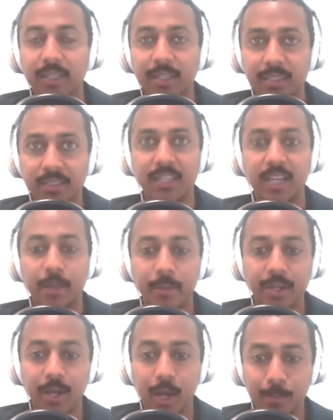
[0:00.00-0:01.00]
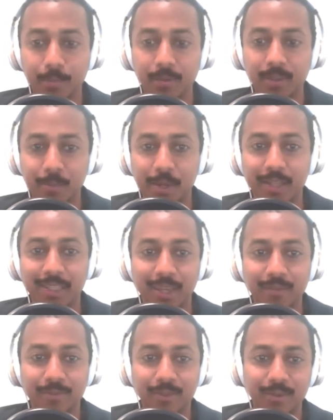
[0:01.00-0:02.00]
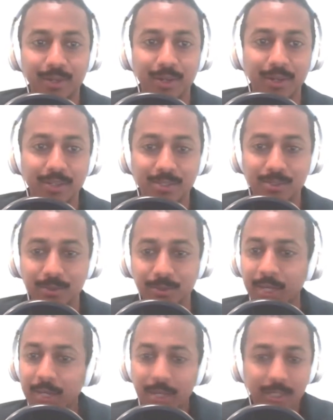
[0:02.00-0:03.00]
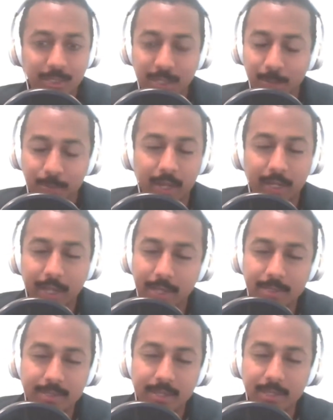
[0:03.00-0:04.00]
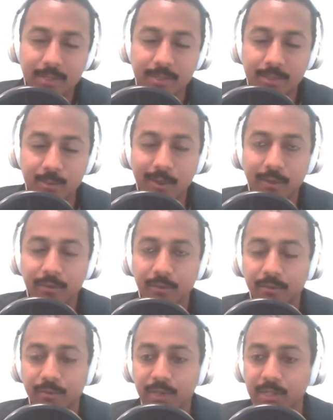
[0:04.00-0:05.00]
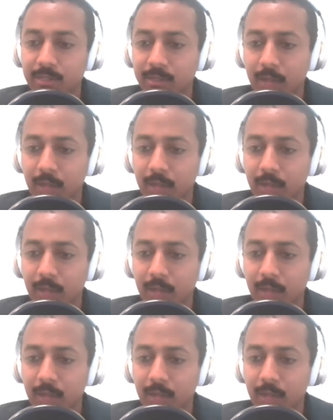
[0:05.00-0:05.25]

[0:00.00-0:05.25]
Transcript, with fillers: I like to think I'm going to up in my life in regards to, let's say, podcasting is just one feature.